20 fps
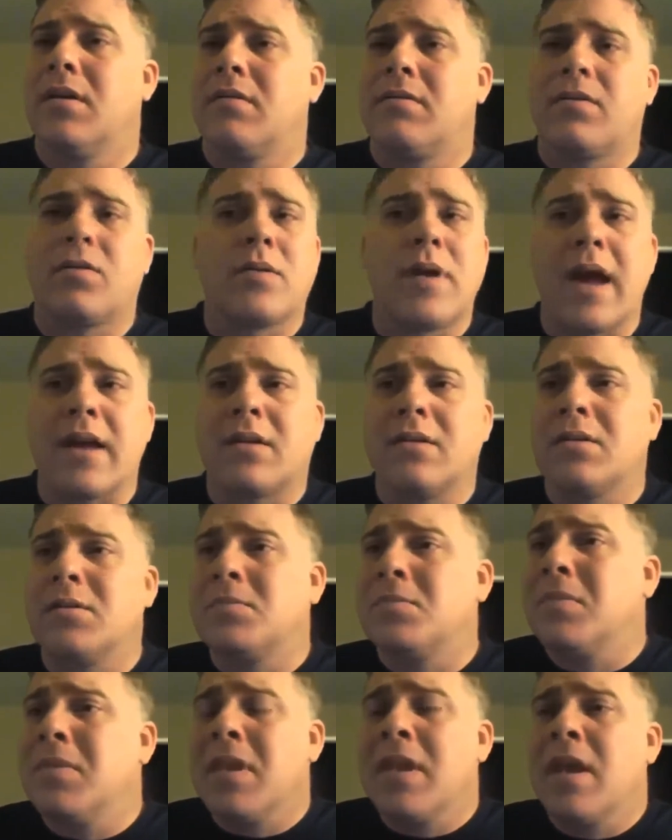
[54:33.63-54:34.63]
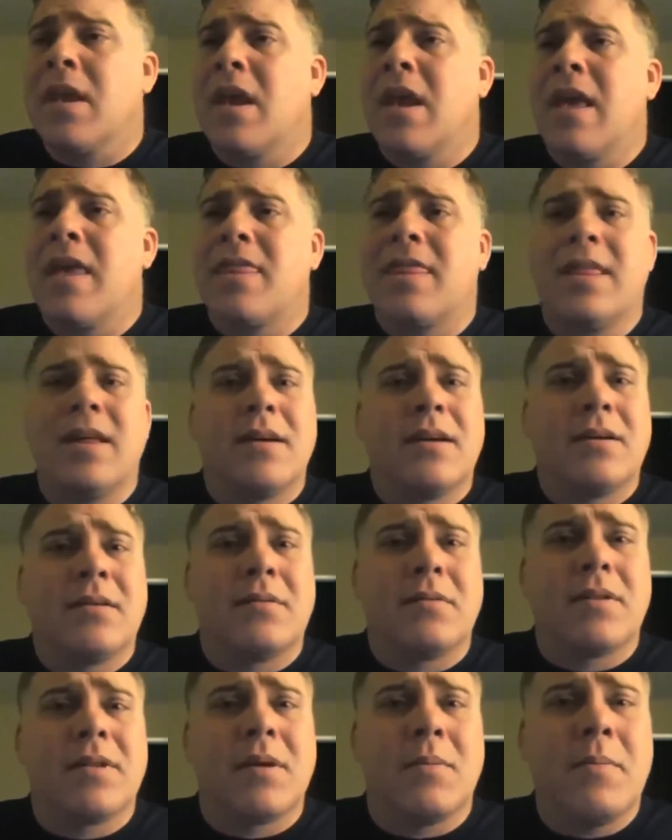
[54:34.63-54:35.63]
vernacular, the
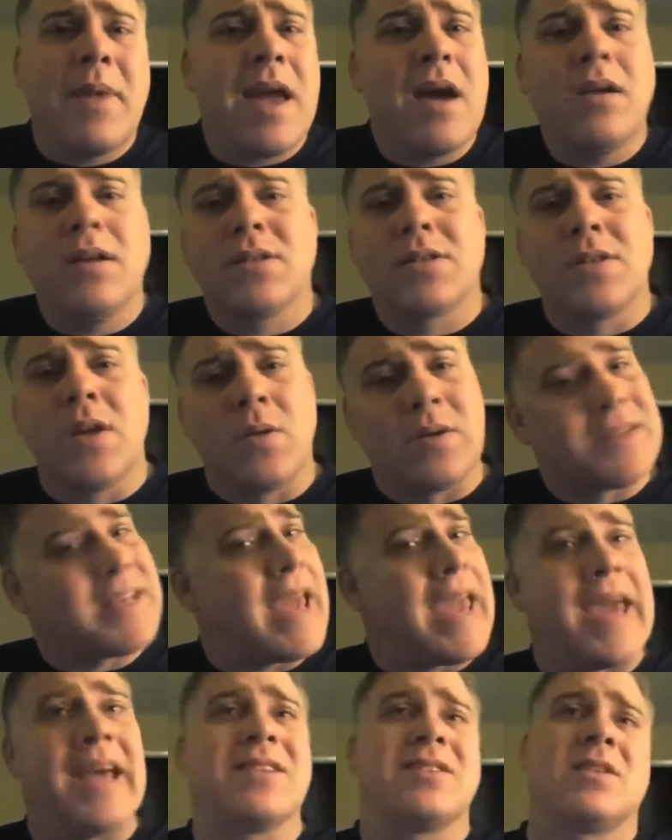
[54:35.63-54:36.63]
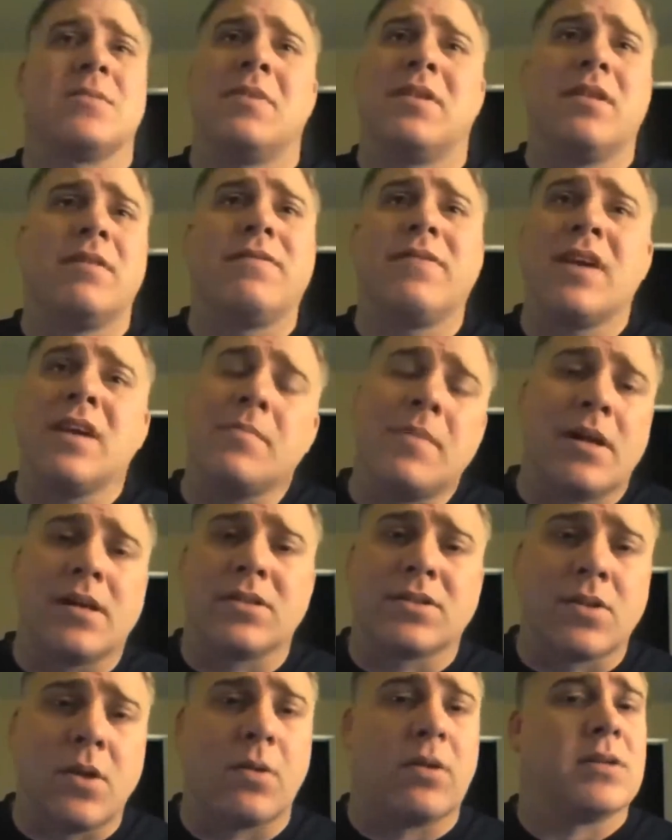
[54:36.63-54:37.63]
male is known as handsome and the female
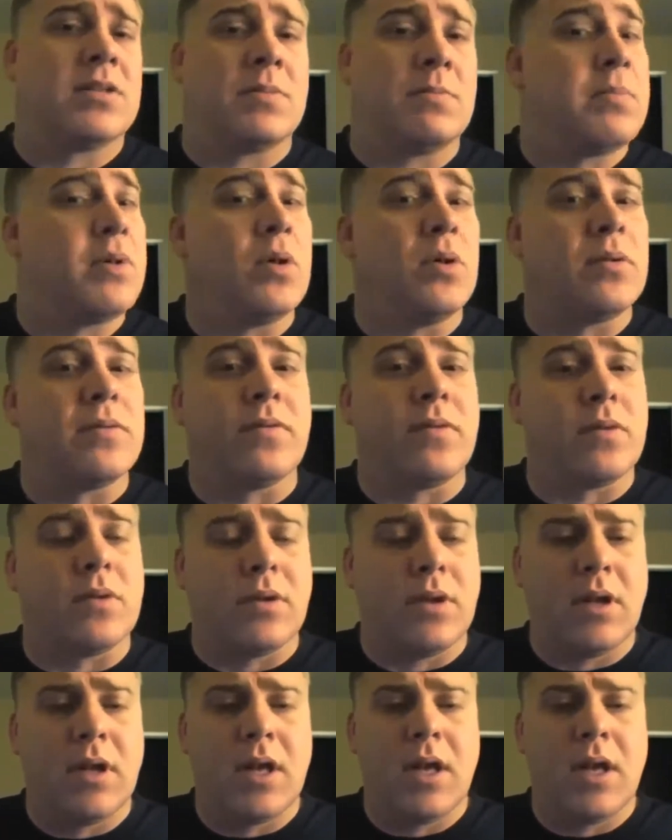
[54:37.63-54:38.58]
is known as beautiful.